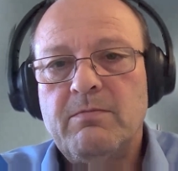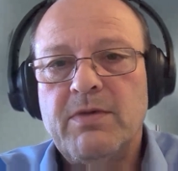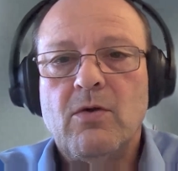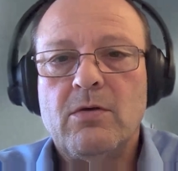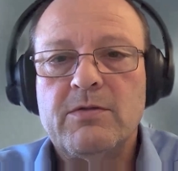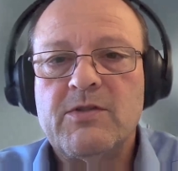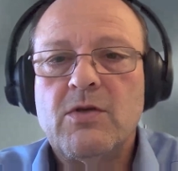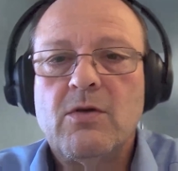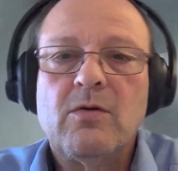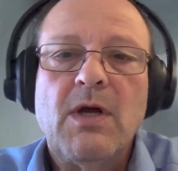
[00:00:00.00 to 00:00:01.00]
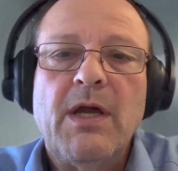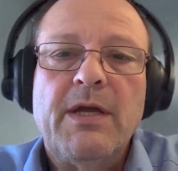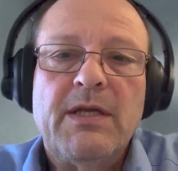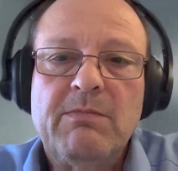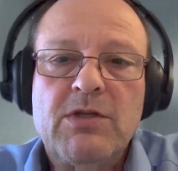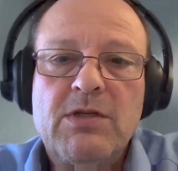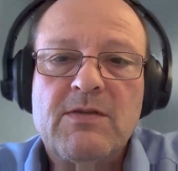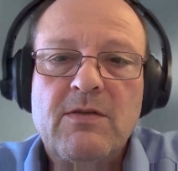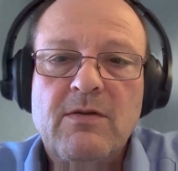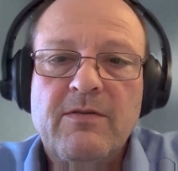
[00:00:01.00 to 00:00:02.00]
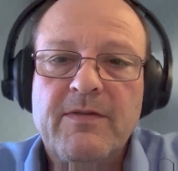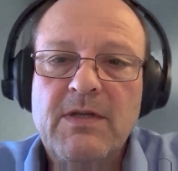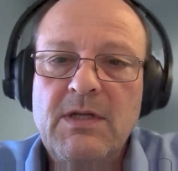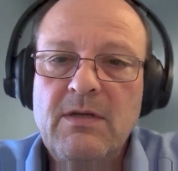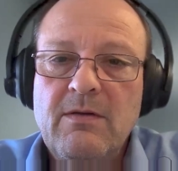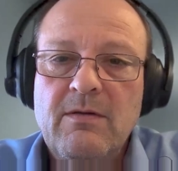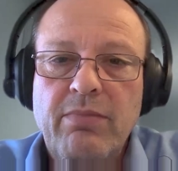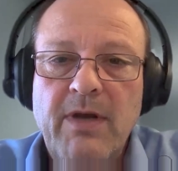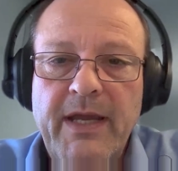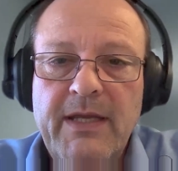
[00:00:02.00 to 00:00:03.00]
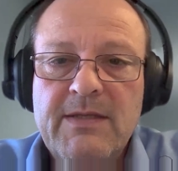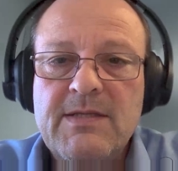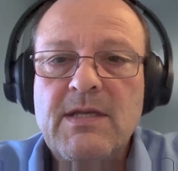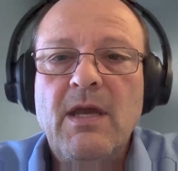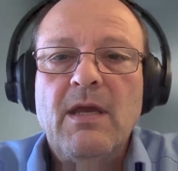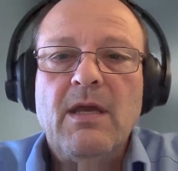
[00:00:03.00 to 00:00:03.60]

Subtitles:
but also images of the plates.